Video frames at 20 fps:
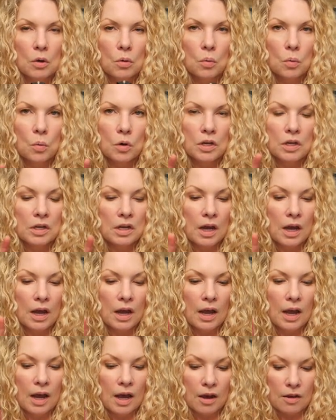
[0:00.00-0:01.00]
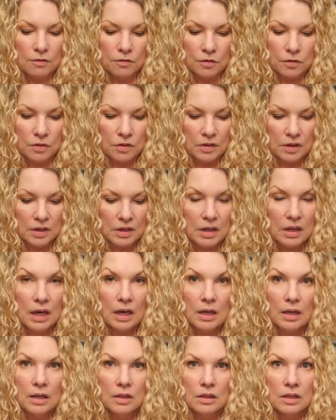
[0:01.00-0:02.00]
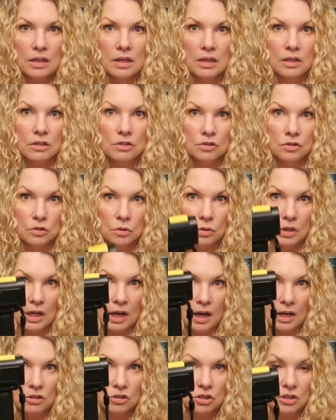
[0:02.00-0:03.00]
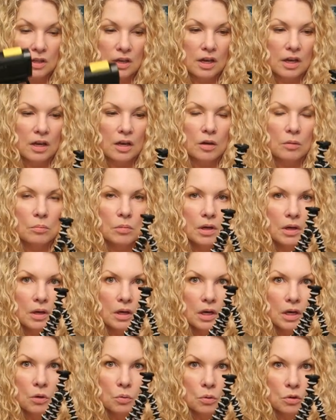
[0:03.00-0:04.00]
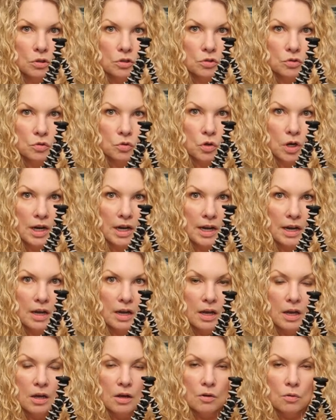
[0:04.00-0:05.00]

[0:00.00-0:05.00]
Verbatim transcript: when I have the, the Sony Action Cam, it works great.